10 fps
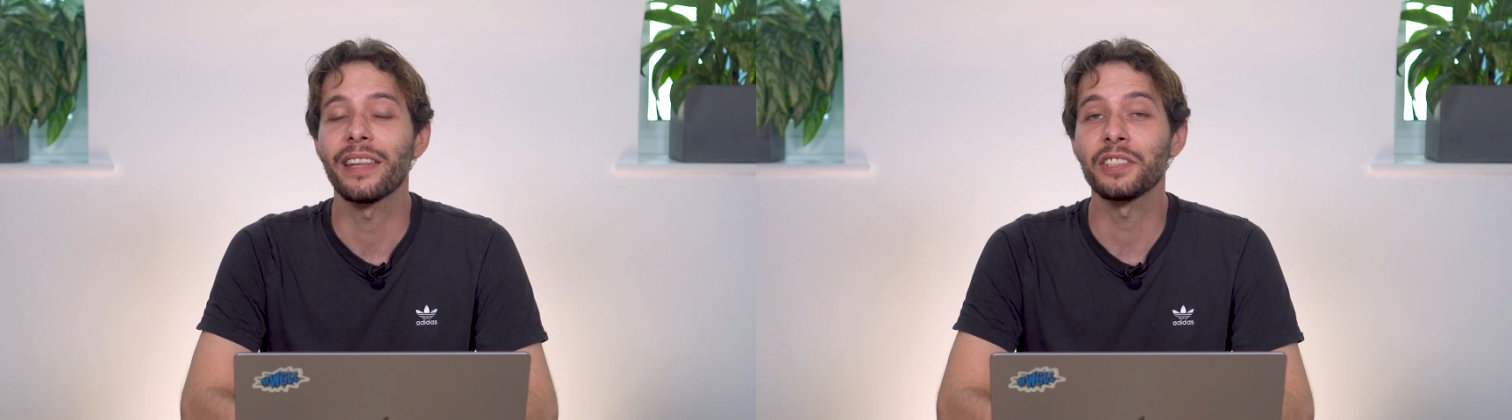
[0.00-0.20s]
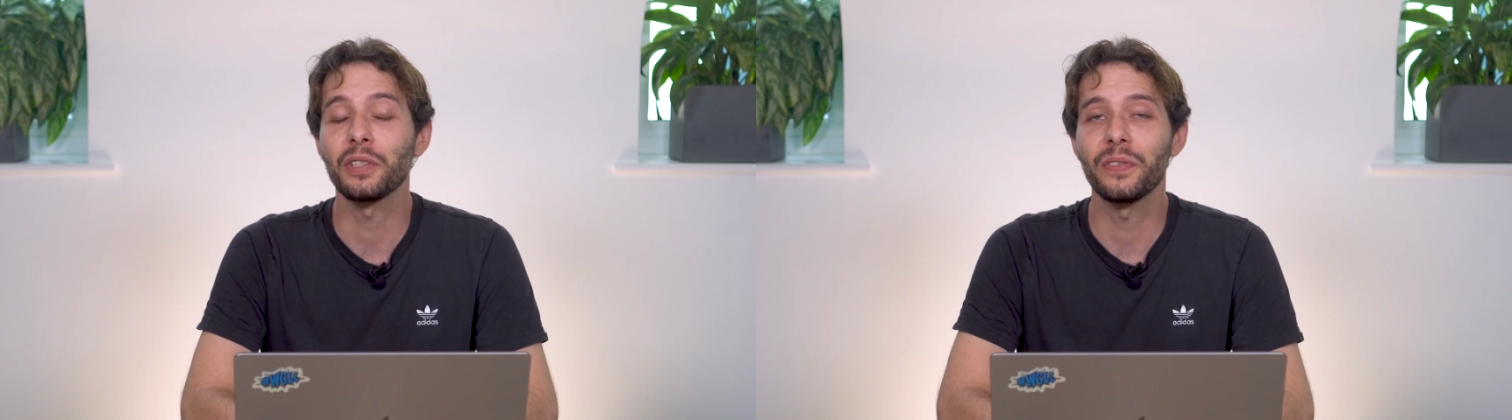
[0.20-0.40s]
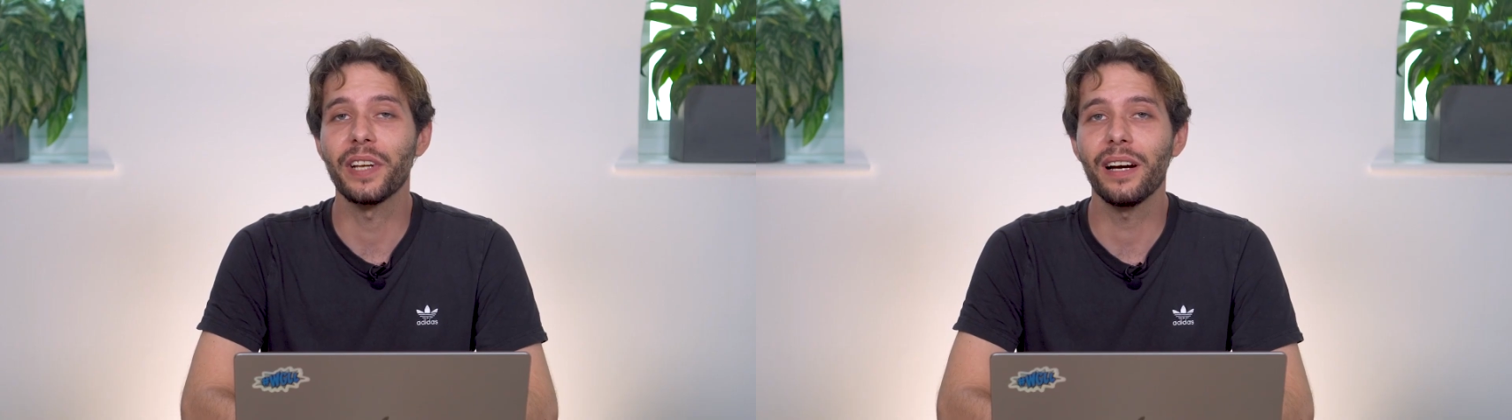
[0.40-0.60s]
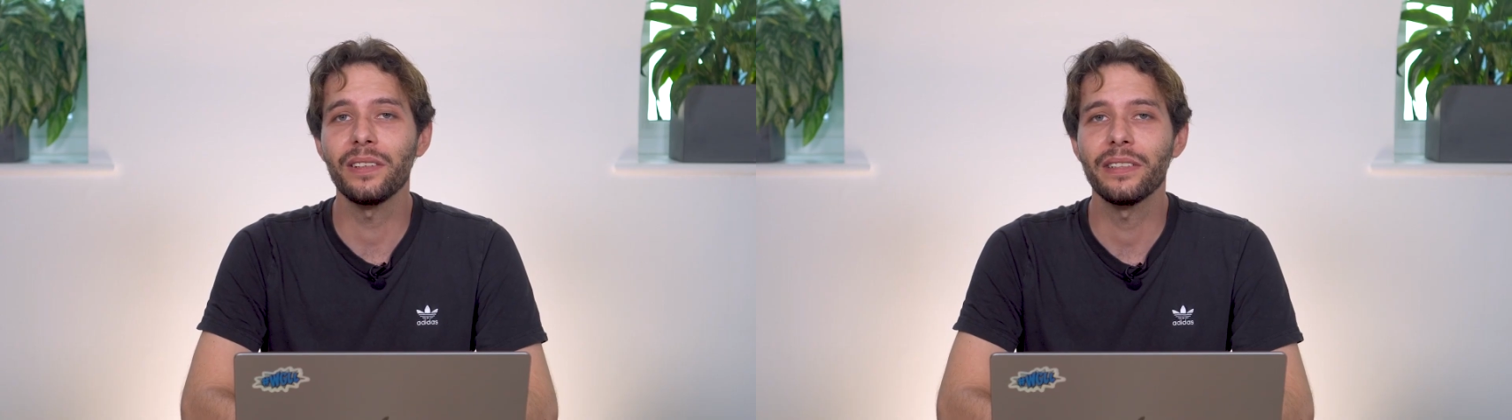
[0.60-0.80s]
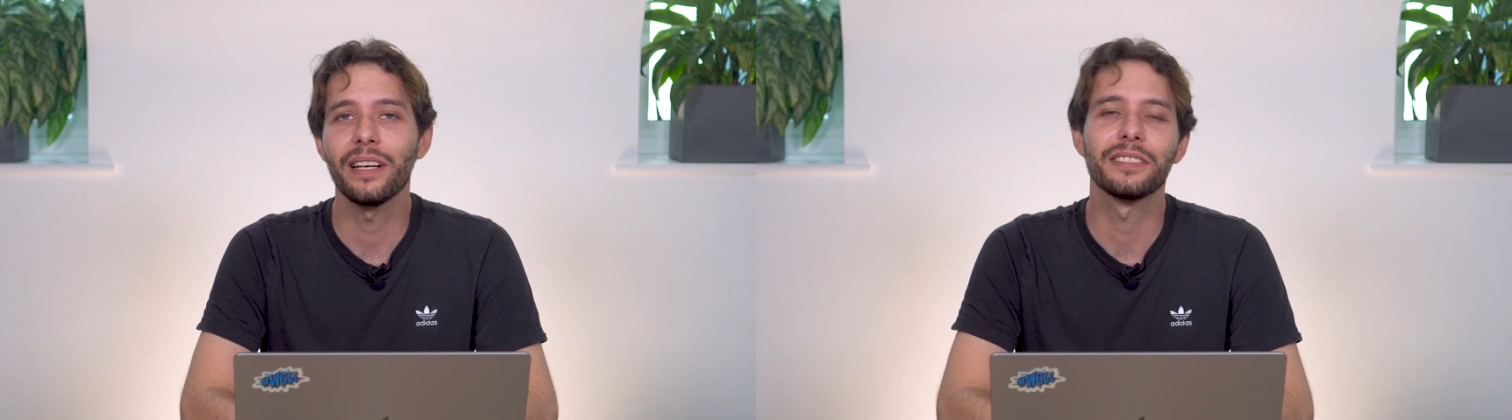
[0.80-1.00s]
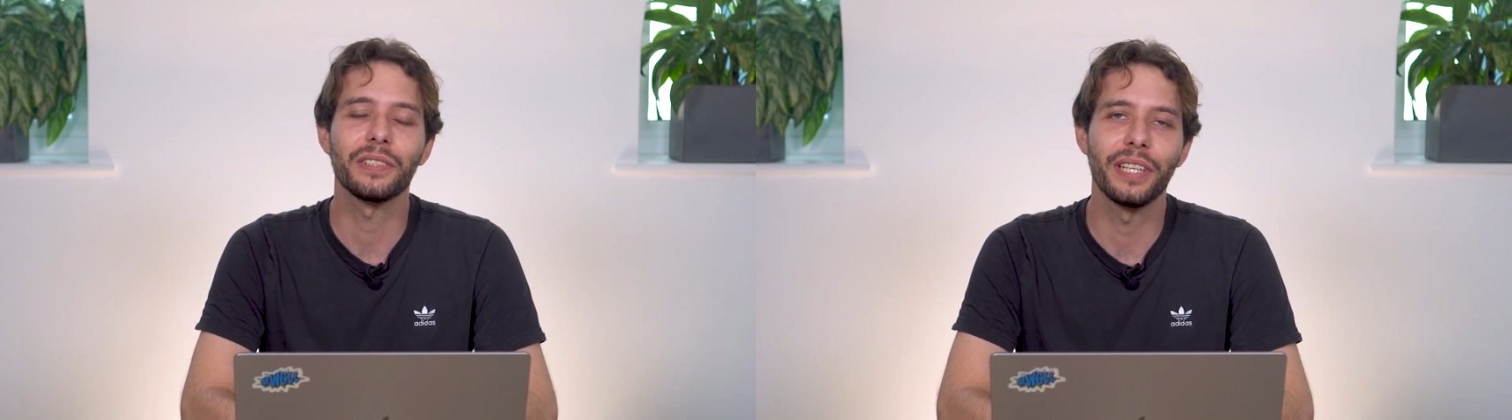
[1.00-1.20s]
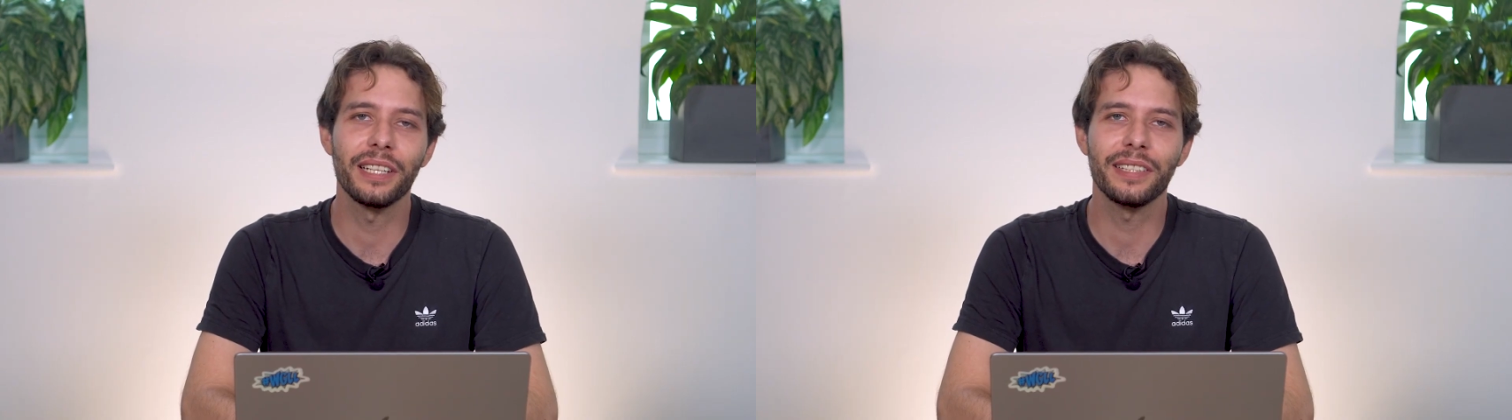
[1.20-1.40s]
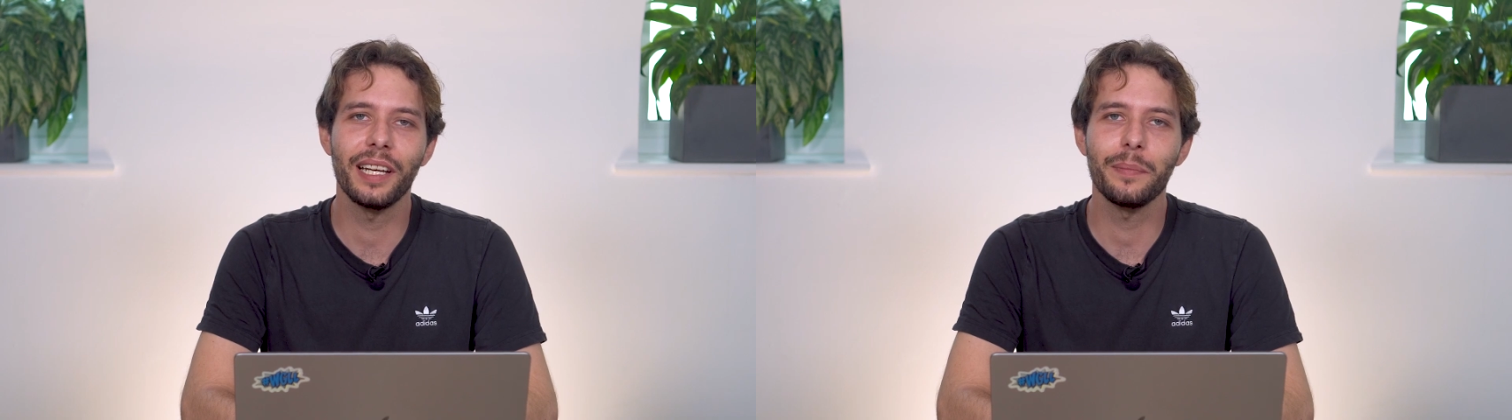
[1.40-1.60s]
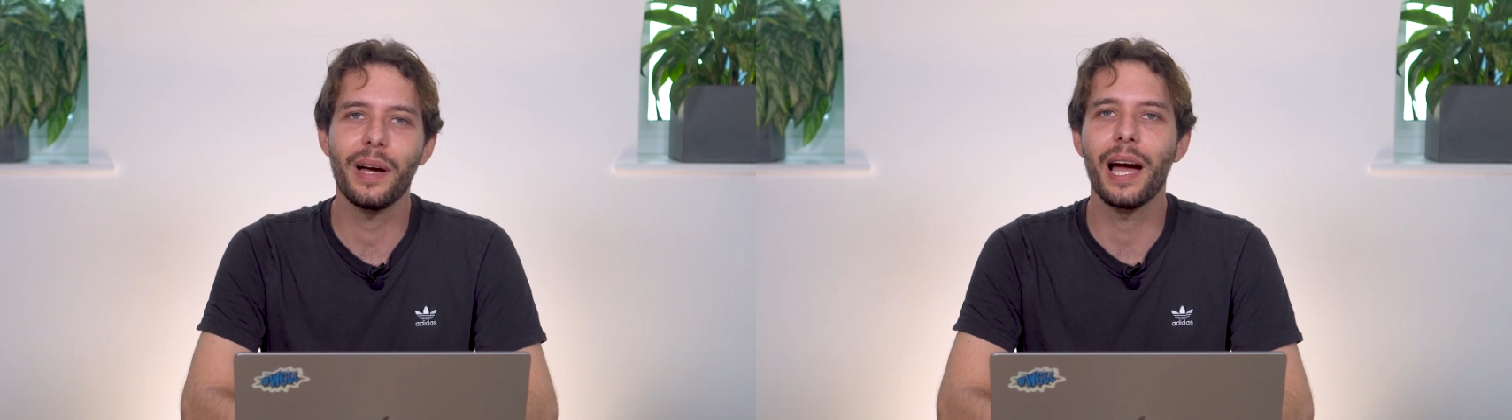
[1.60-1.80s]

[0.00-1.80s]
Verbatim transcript: That's all for now. Until next time,